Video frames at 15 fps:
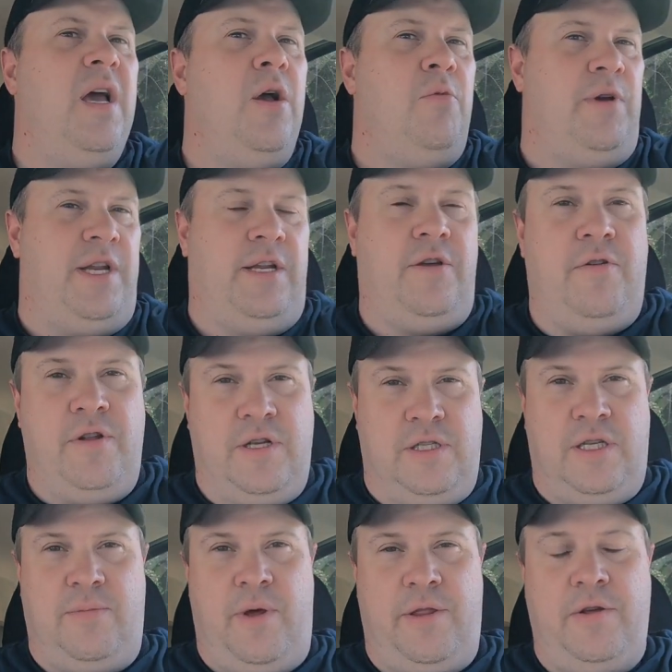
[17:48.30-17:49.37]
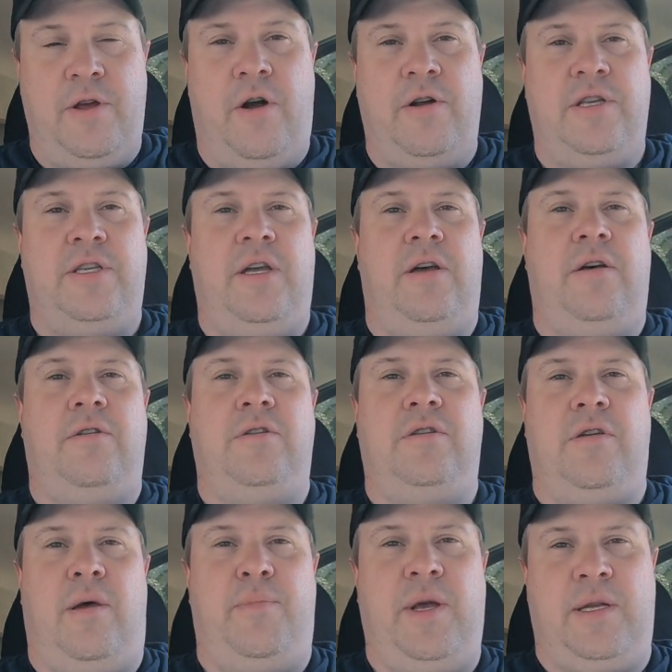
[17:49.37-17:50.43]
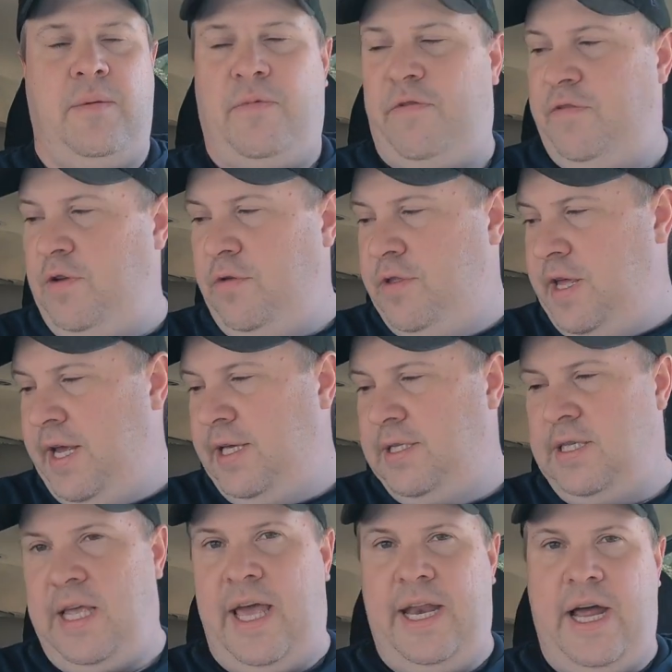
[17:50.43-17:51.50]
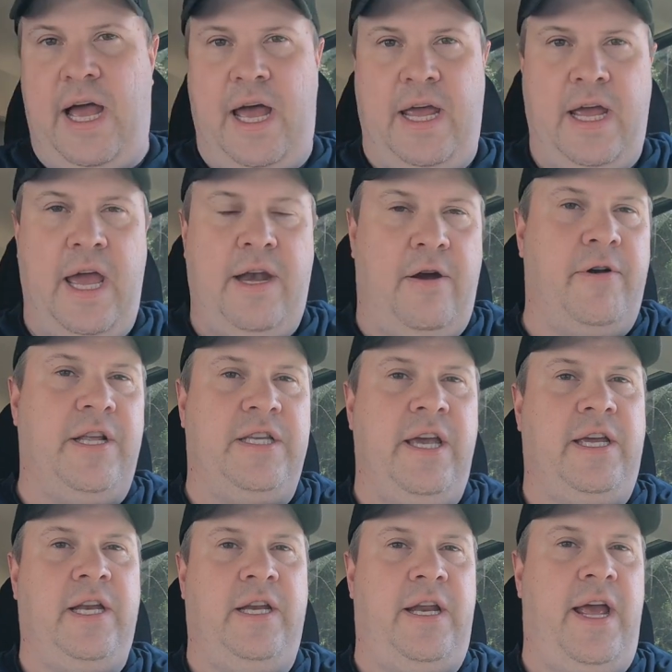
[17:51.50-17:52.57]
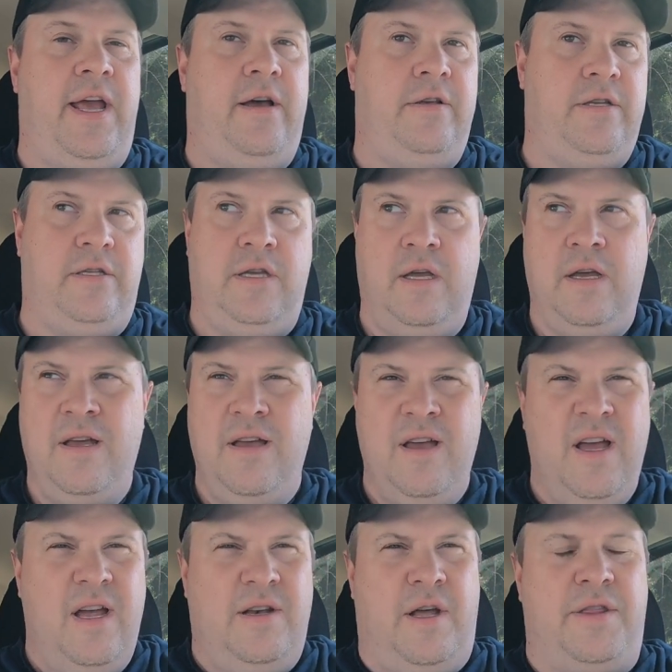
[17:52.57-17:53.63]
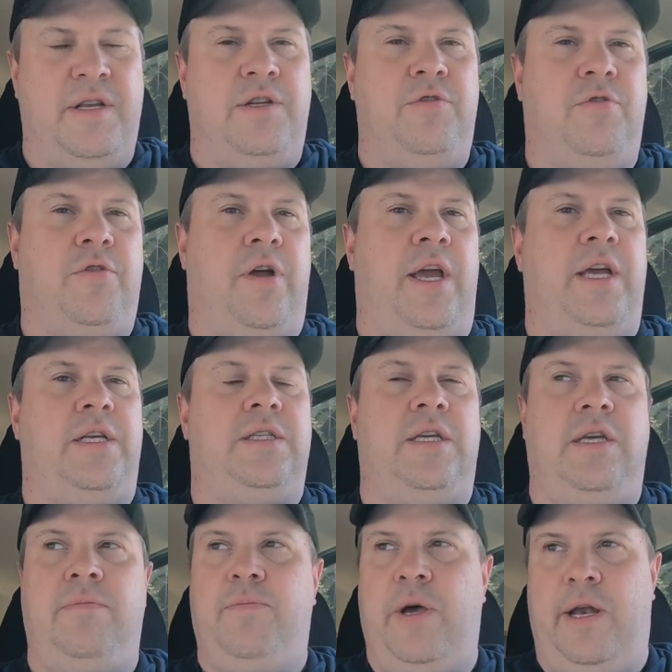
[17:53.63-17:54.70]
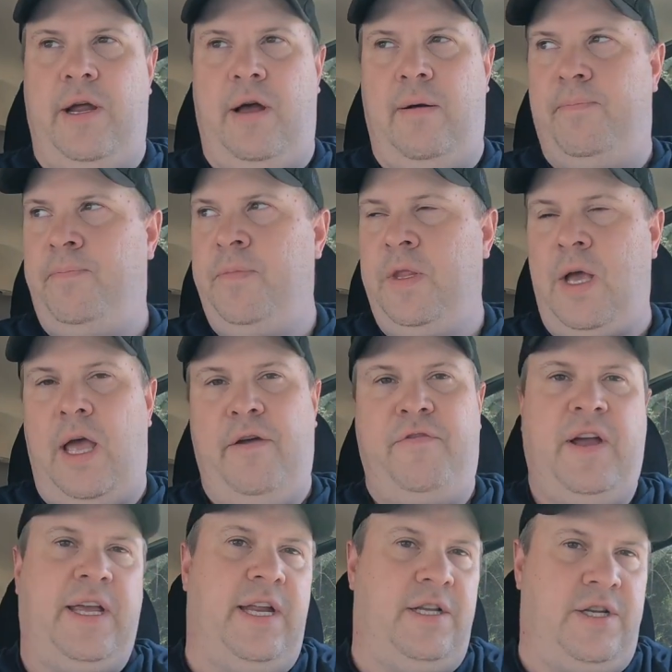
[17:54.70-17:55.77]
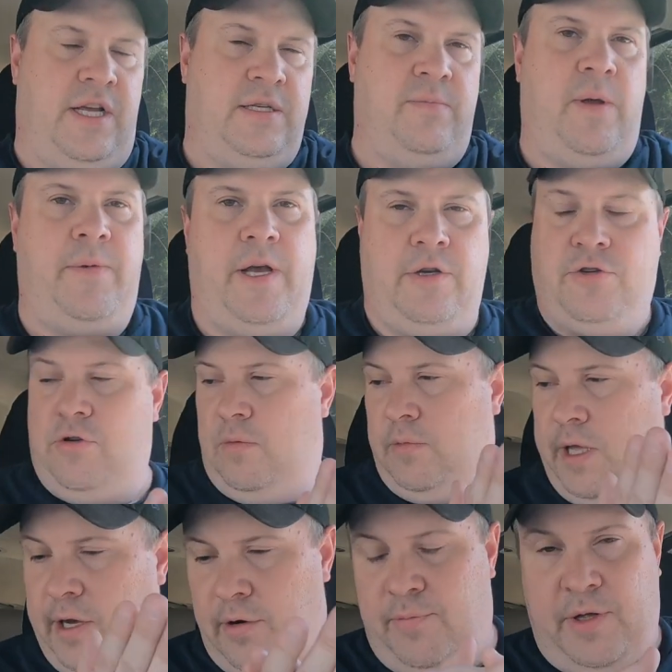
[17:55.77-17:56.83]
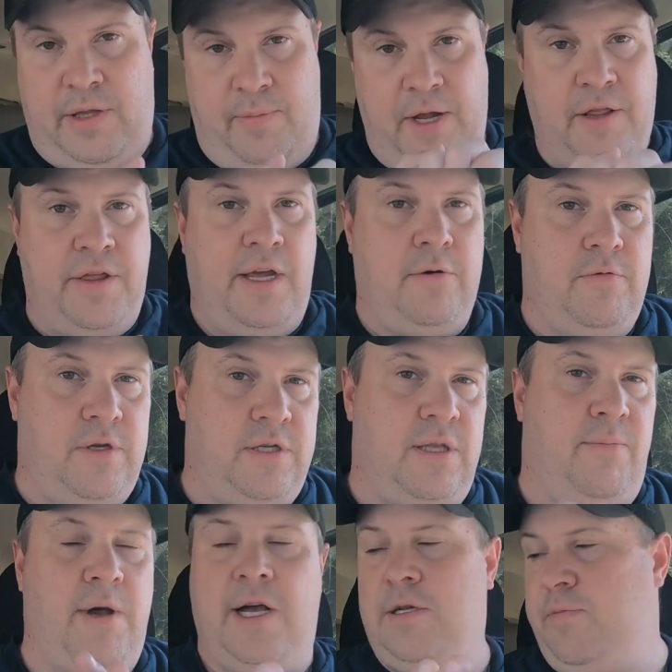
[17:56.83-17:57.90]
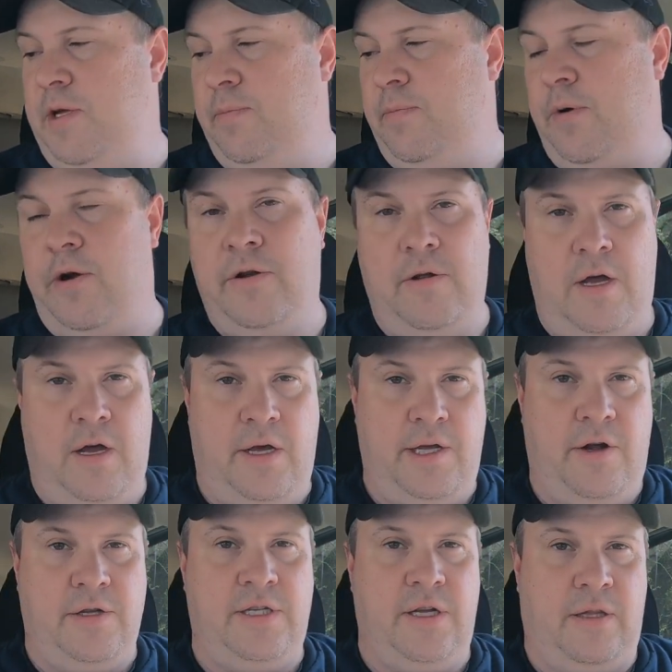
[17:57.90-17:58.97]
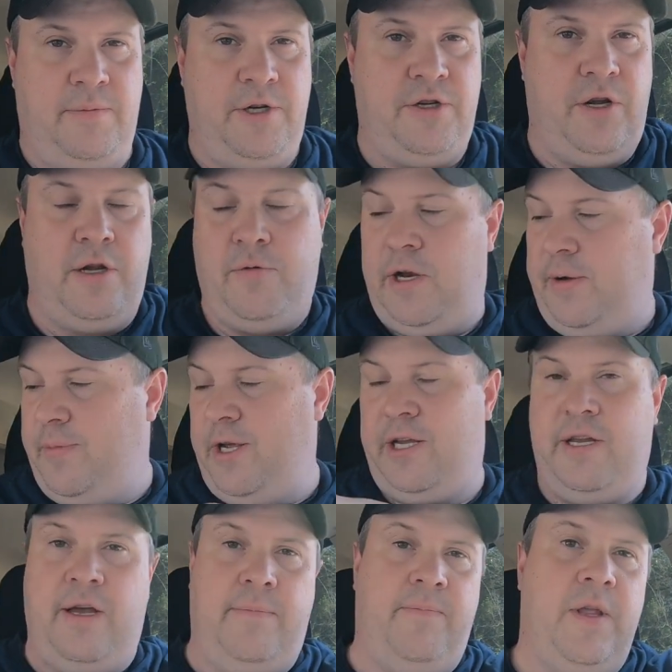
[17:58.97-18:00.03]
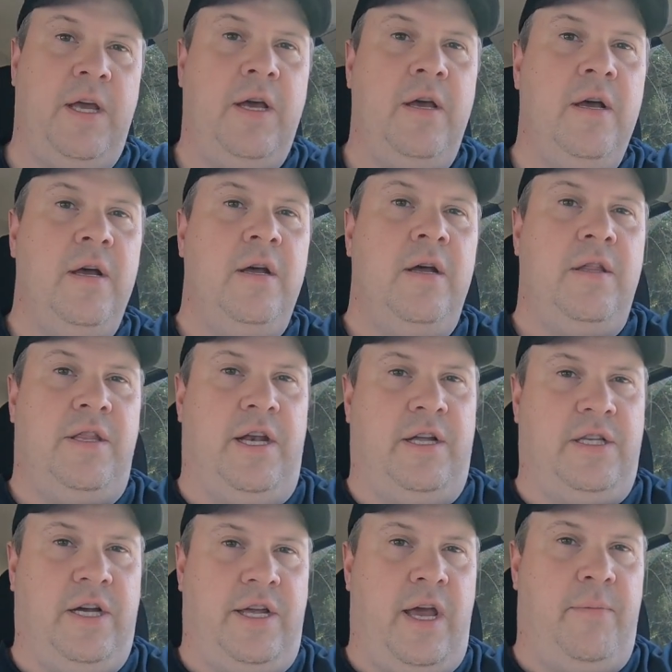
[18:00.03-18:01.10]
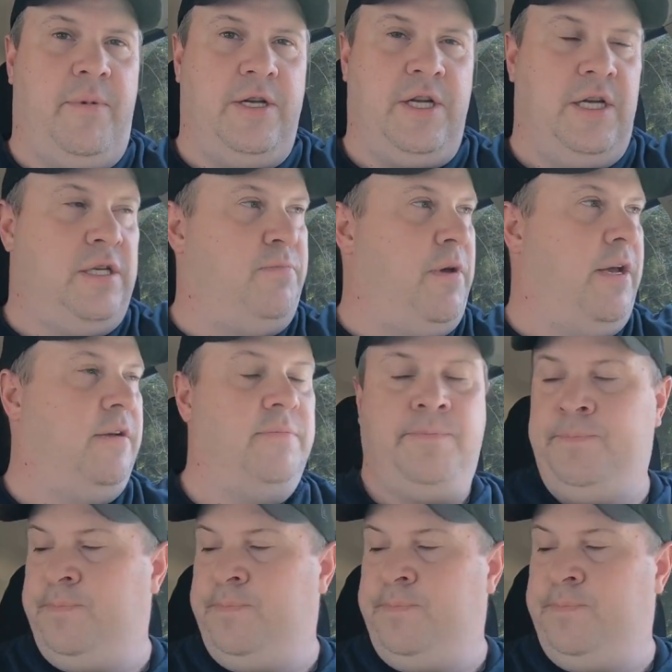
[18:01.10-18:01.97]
We did go to some other yard sales, so I picked up a few things that I had already taken in the house. Nothing too crazy, but if I get a chance, maybe I'll show them later. But the big thing was the box bin yard sale. Let me show you what I picked up, then I'll tell you how much I spent.